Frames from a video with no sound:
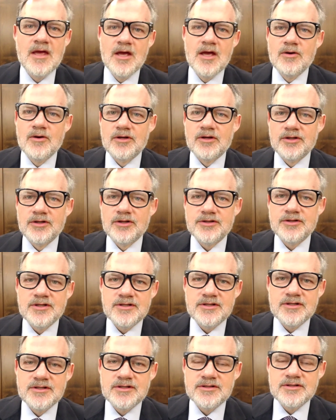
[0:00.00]
Well,
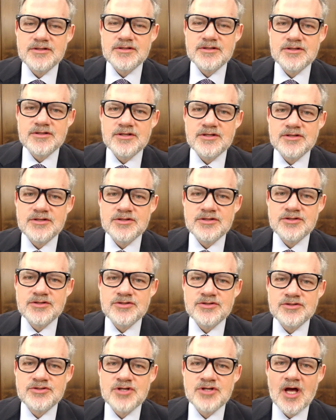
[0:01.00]

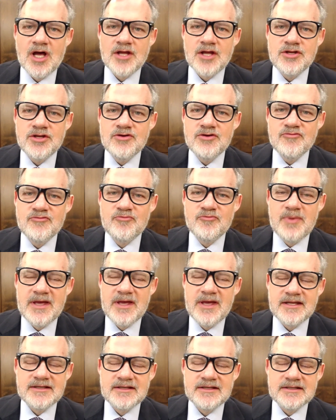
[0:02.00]
John, you've
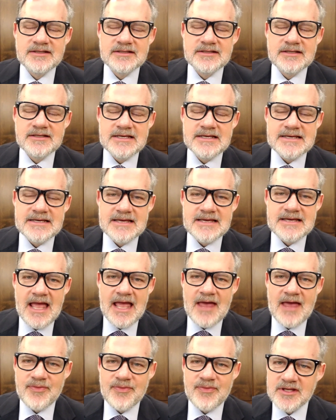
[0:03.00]
been
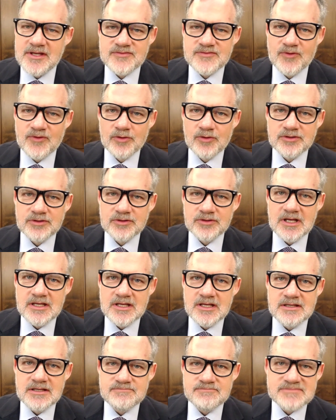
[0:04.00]
at this for
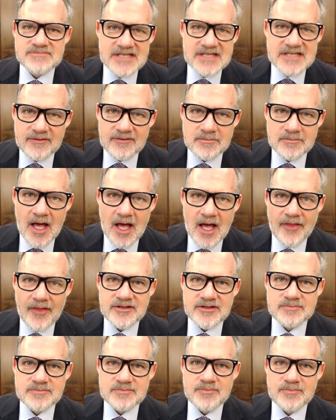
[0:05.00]
only 7
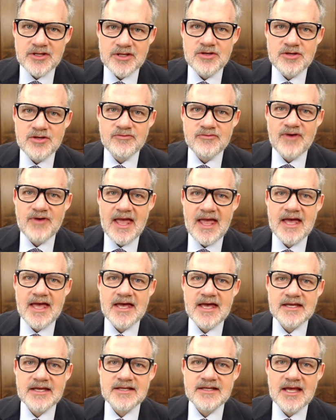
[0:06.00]
months, but you've
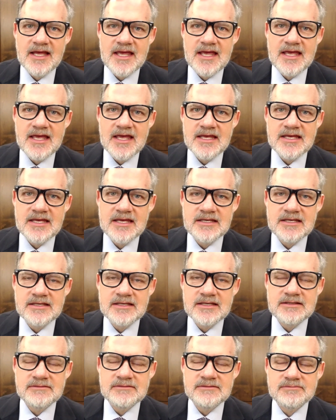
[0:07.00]
had
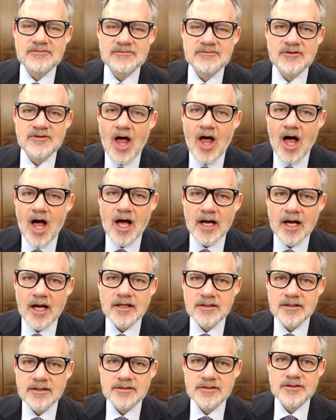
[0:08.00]
a
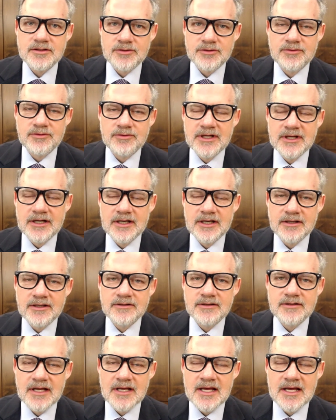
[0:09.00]
long
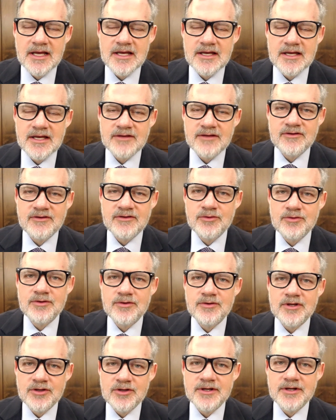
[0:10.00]
career doing
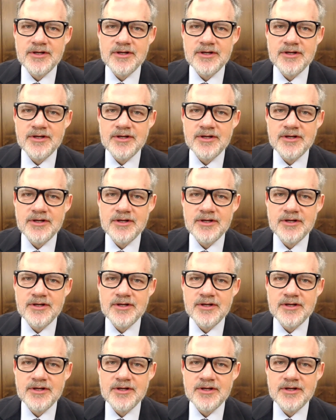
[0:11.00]
good.